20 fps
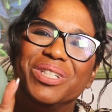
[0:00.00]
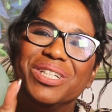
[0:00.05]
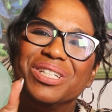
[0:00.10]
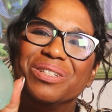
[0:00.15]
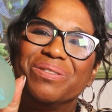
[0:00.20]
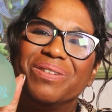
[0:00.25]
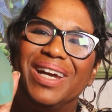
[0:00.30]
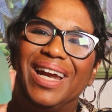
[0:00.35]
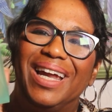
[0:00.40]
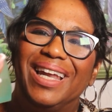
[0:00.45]
which
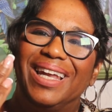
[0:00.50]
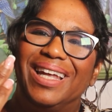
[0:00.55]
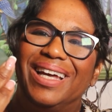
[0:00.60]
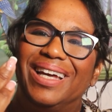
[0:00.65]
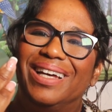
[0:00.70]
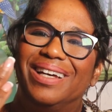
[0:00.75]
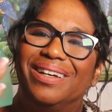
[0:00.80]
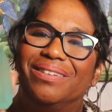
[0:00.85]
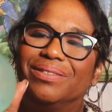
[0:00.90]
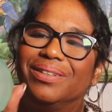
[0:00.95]
is what I
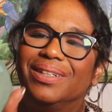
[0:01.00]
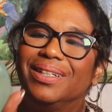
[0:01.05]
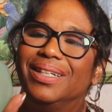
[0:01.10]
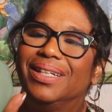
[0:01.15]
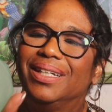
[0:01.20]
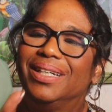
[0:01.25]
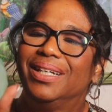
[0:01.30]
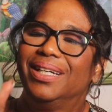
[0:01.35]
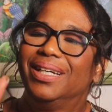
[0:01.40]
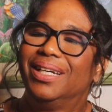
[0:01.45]
love.
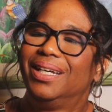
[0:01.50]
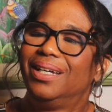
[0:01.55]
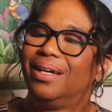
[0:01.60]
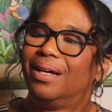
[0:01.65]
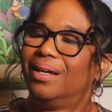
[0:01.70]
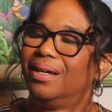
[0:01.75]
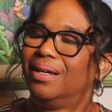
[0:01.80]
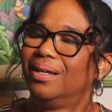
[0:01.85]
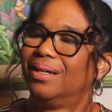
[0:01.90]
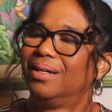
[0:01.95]

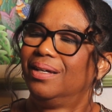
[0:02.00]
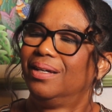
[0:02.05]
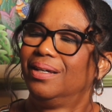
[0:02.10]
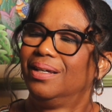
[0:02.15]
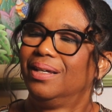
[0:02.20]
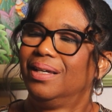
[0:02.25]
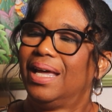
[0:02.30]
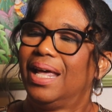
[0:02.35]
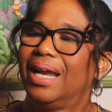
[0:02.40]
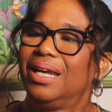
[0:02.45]

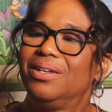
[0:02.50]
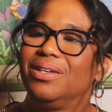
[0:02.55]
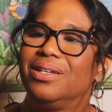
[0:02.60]
And